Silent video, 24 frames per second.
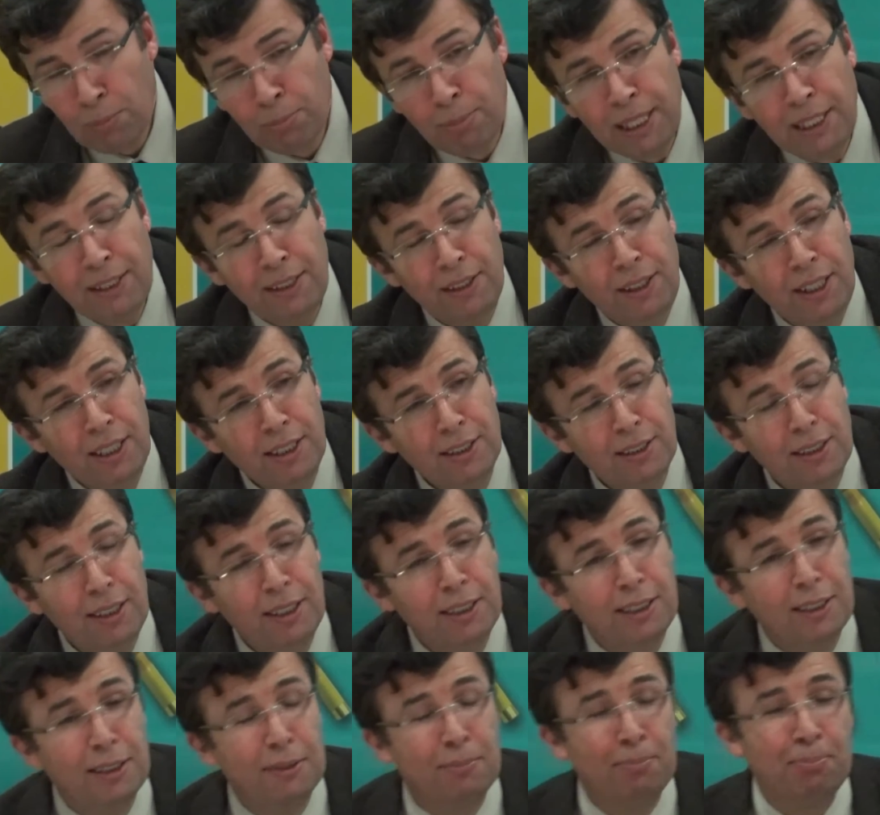But this
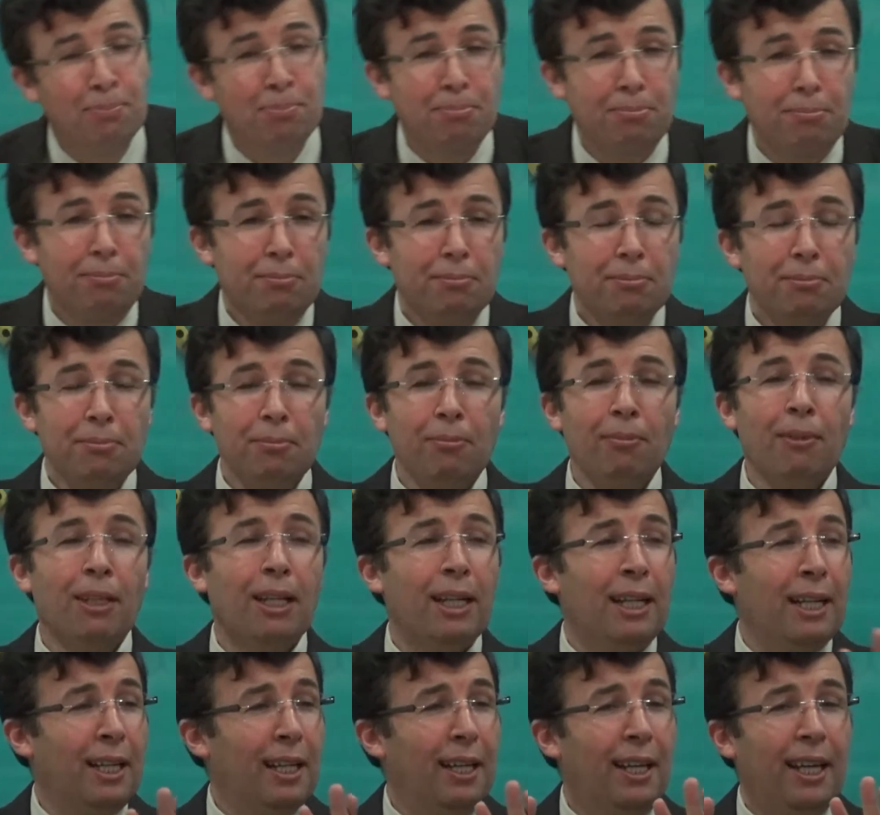is
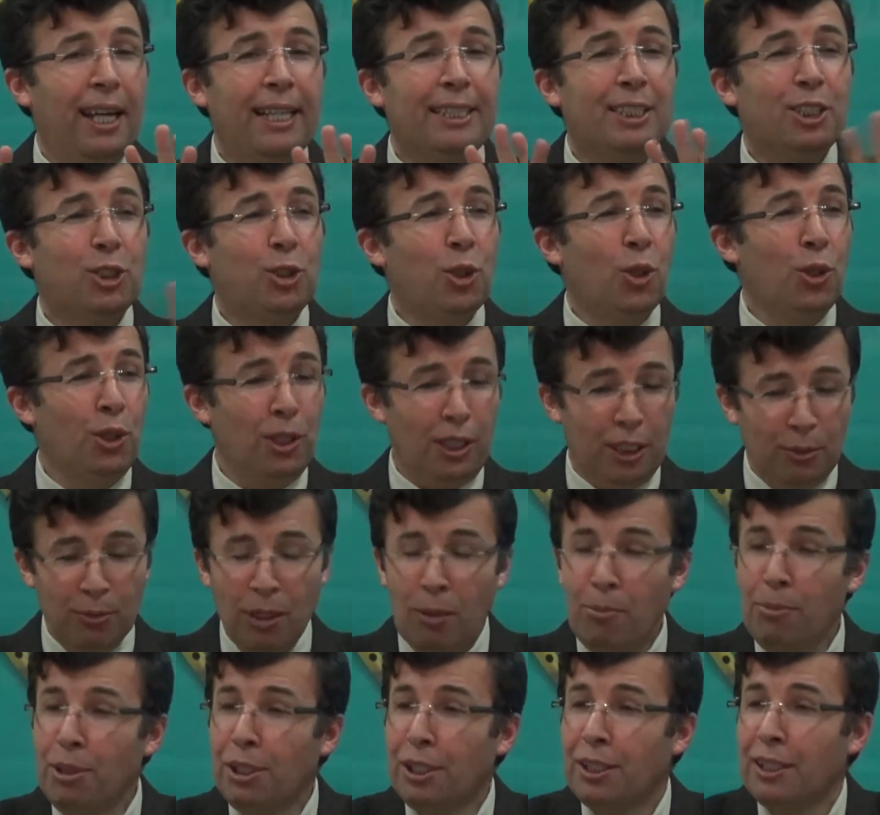external.
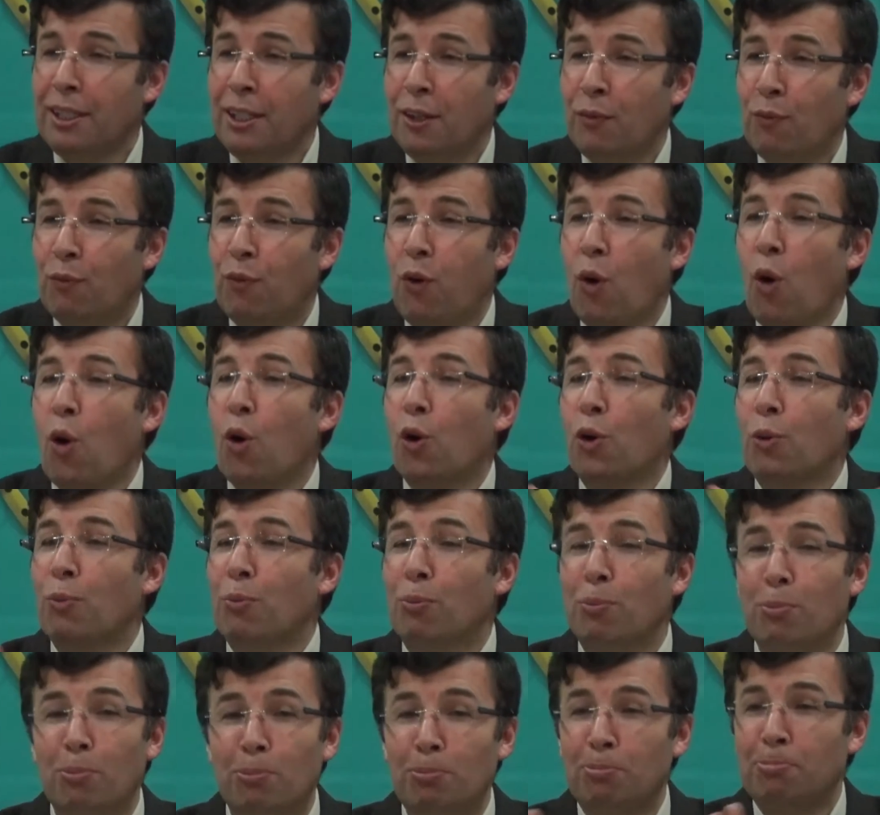Remember? Form.